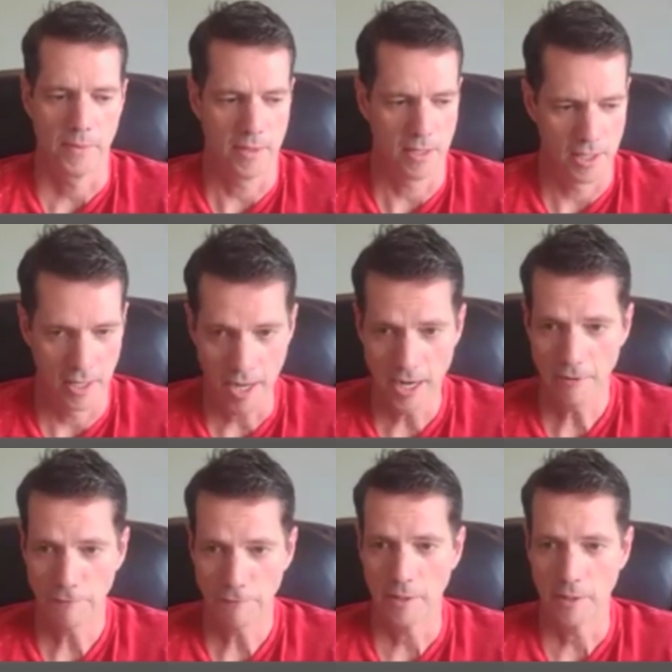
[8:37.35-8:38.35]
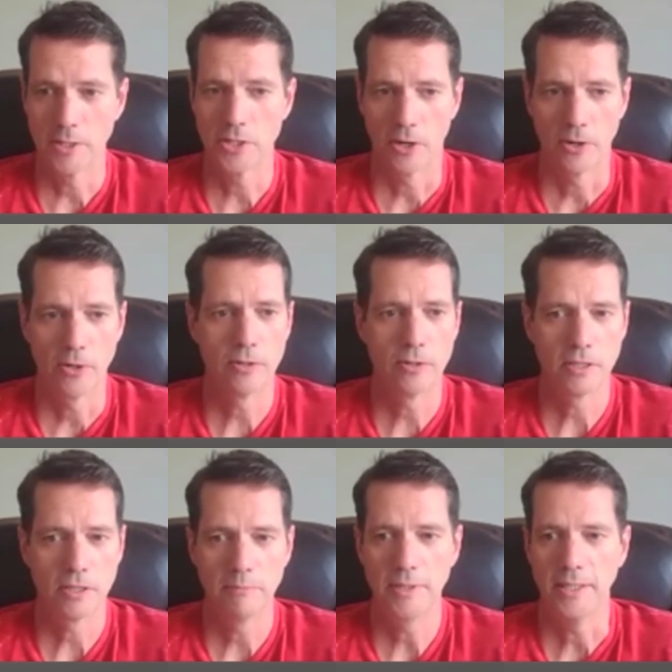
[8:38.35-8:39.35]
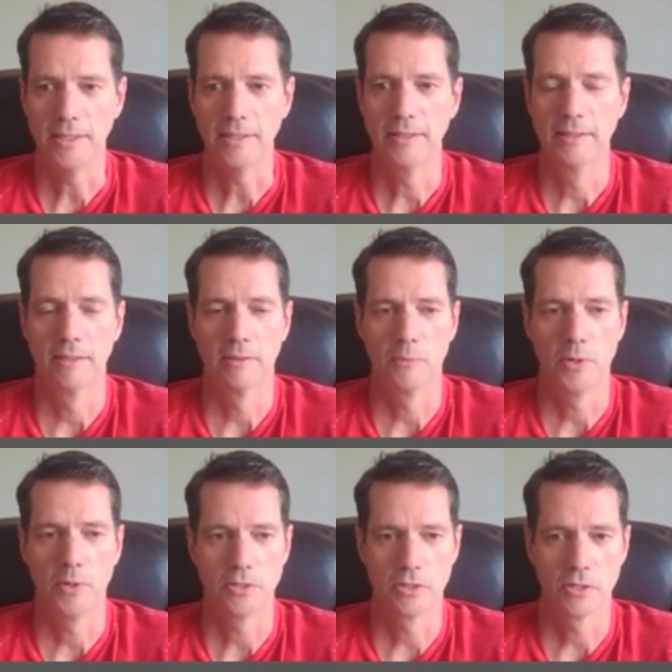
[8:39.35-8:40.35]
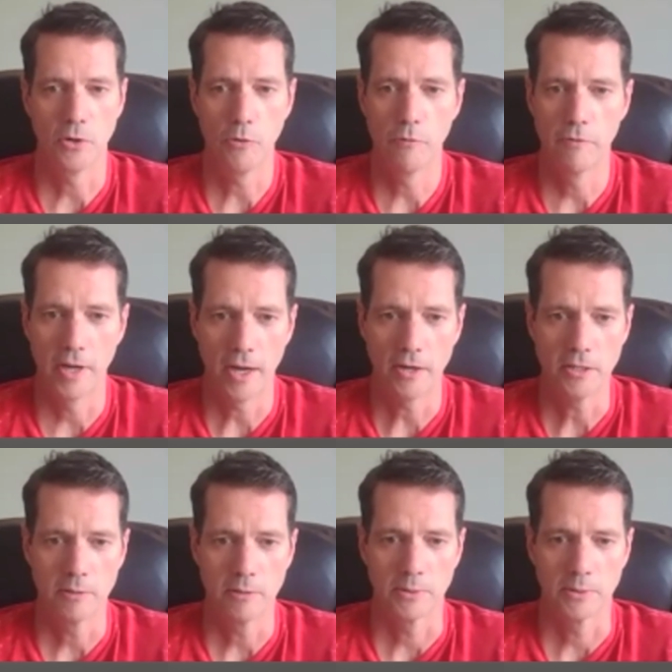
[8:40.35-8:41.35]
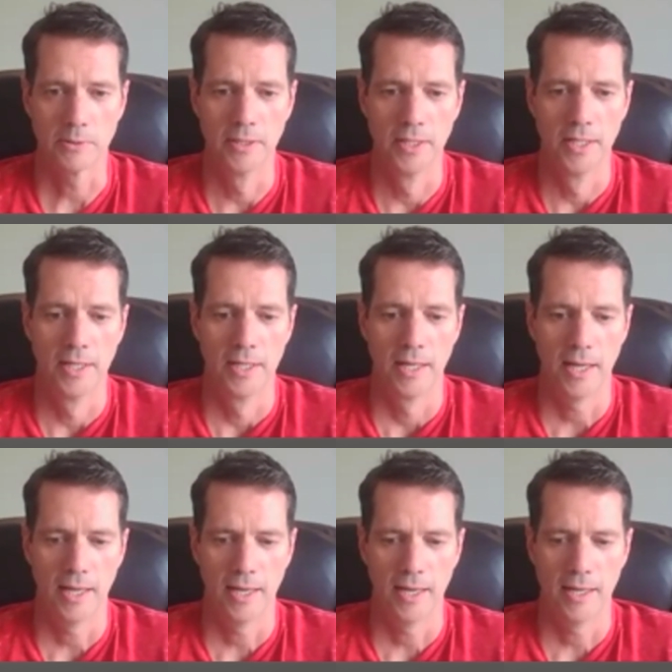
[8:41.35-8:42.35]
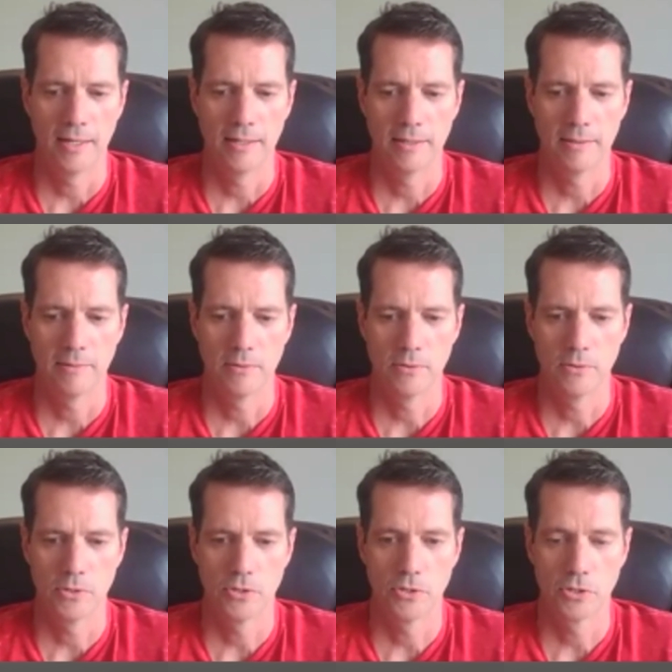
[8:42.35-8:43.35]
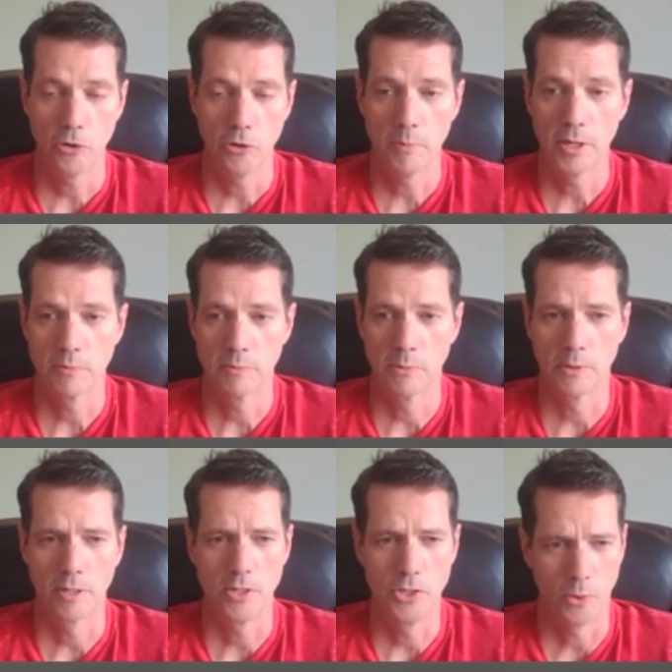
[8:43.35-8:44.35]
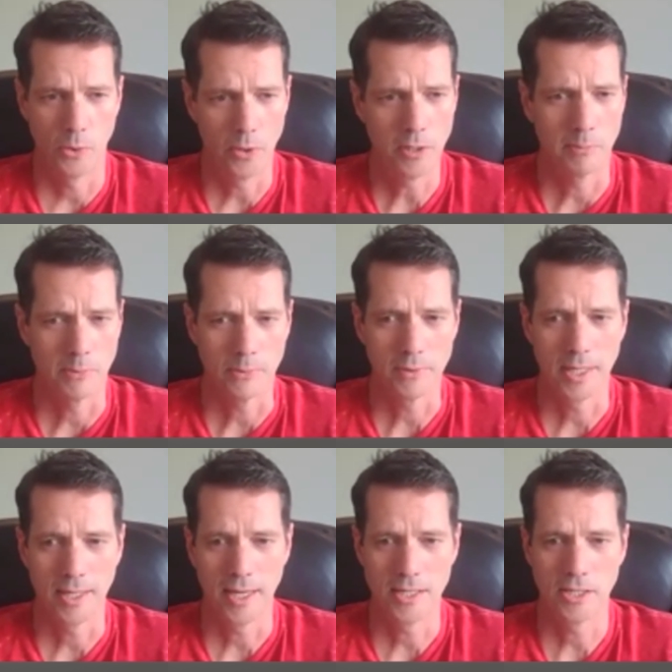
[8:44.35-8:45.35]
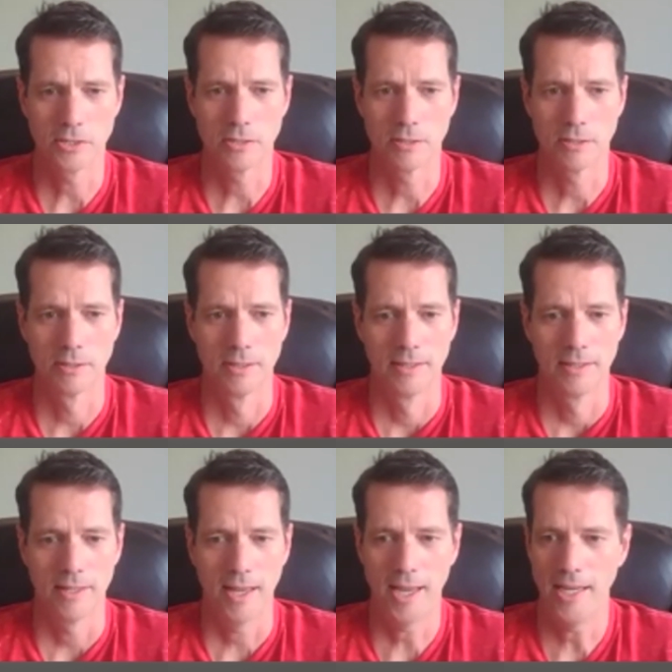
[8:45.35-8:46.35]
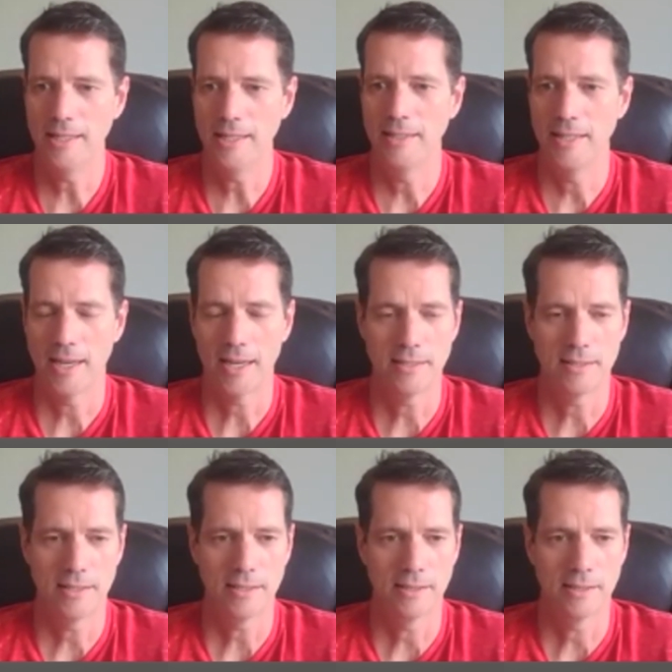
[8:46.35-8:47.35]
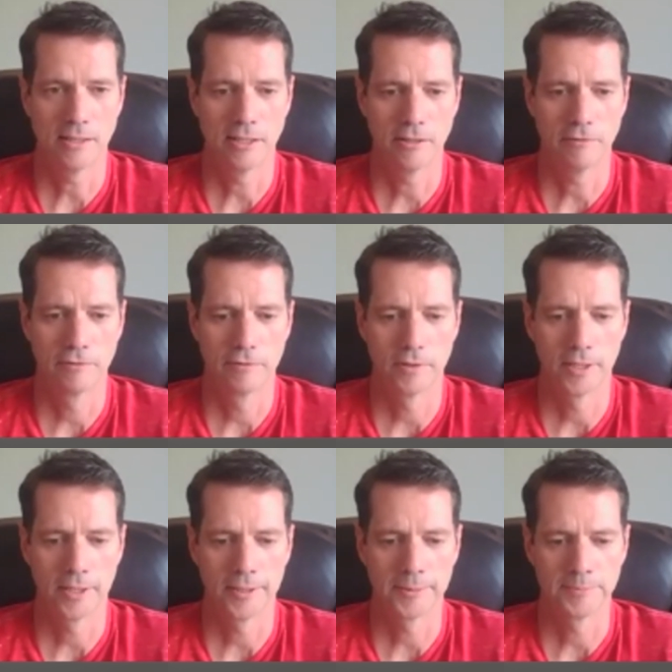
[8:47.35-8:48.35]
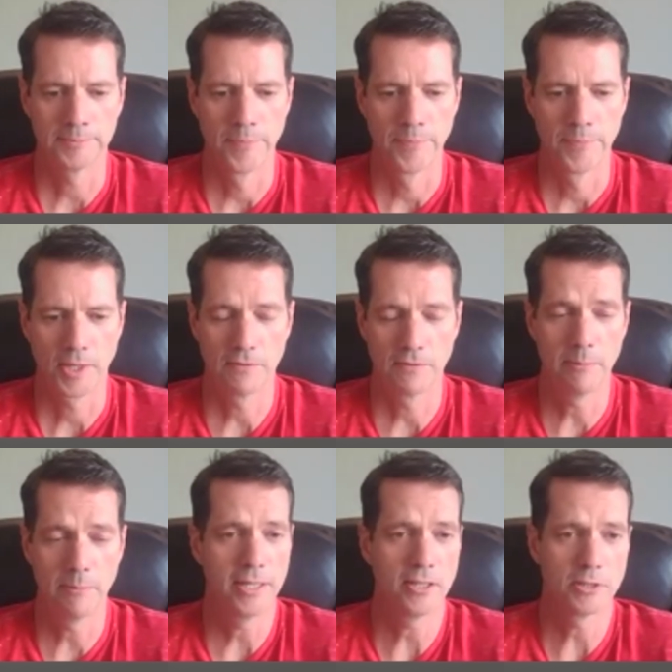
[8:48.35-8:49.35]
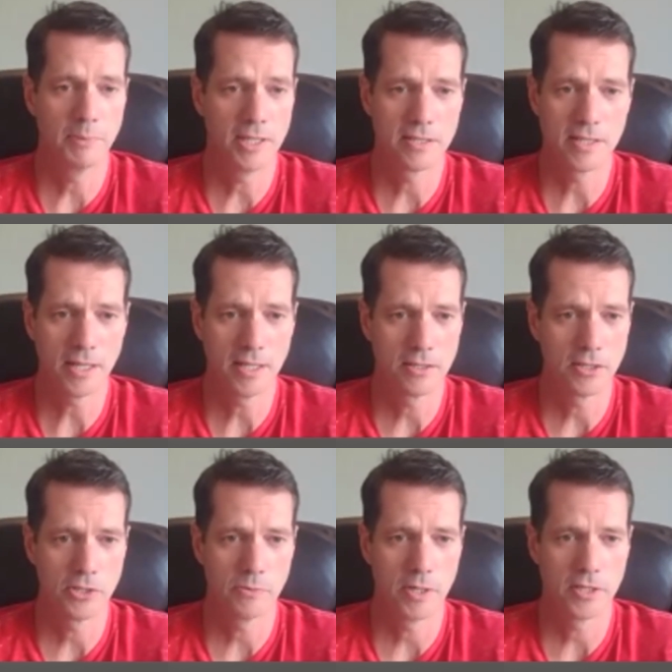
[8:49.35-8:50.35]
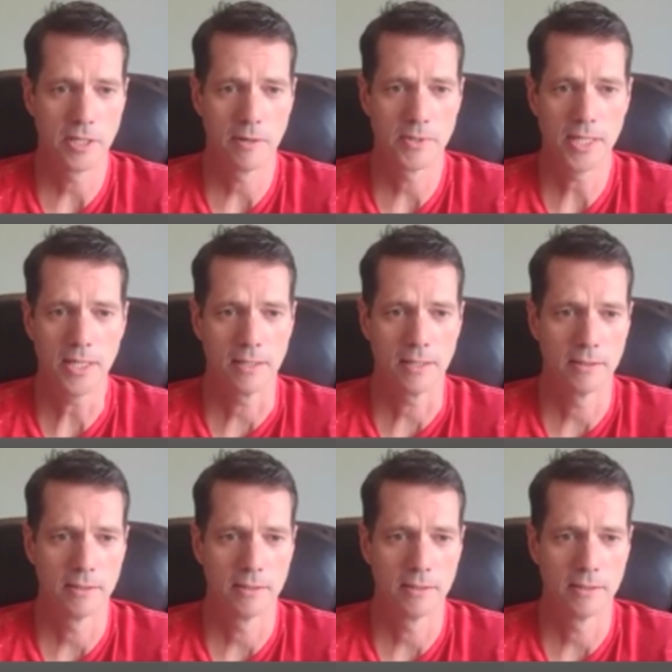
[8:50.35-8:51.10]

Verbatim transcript: the life that returned to me was so valuable and so much more enjoyable that I just hated the idea of, um, of somebody else being stuck in the situation I was in.